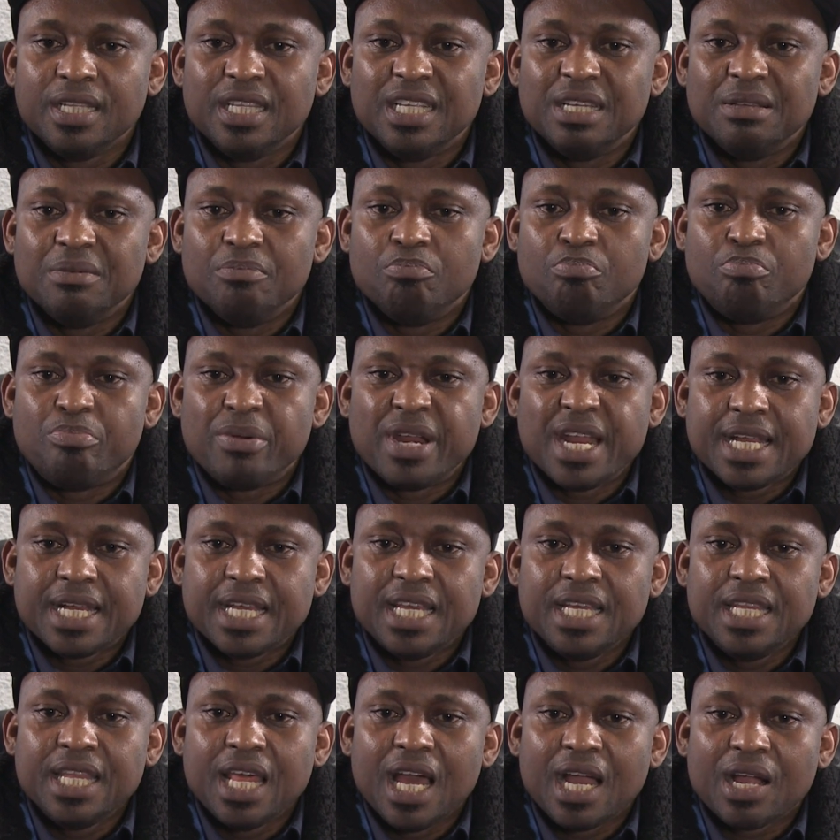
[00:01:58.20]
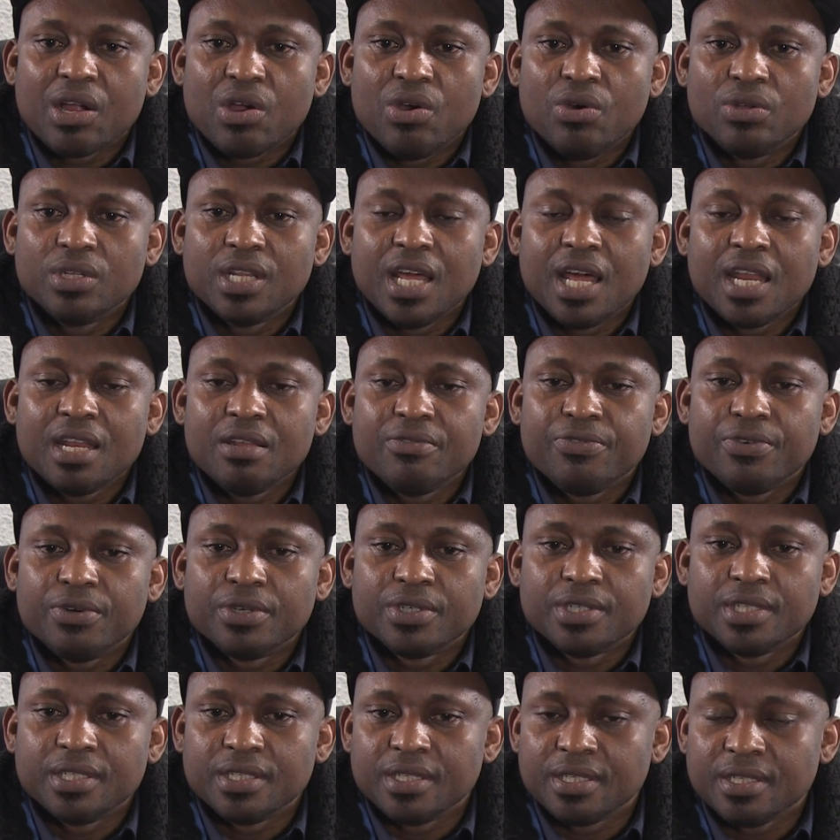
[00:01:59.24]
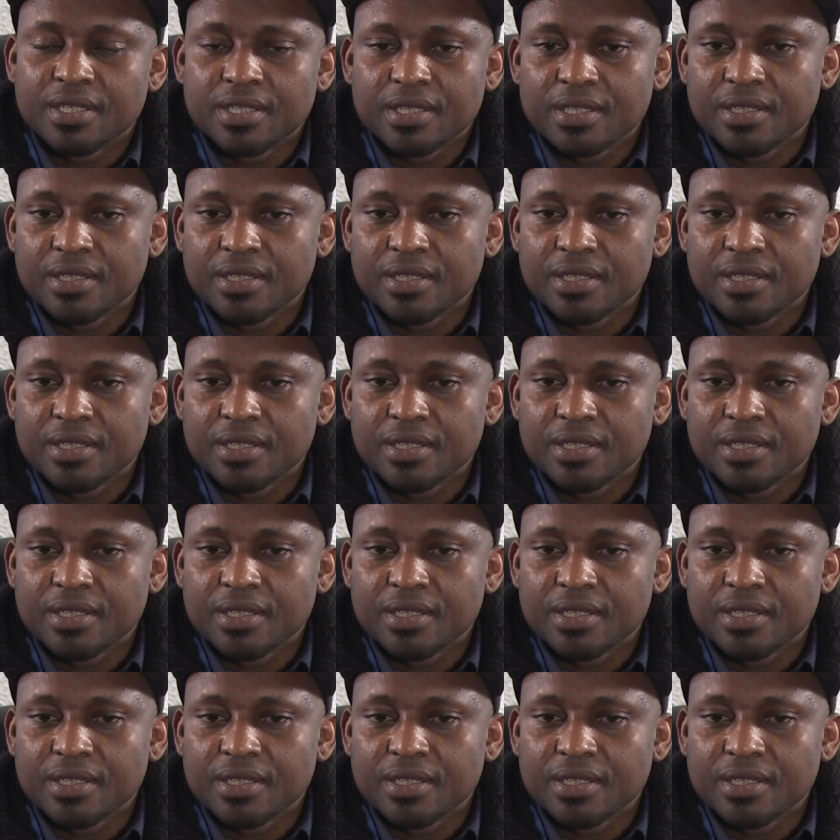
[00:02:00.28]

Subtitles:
braking and cornering forces,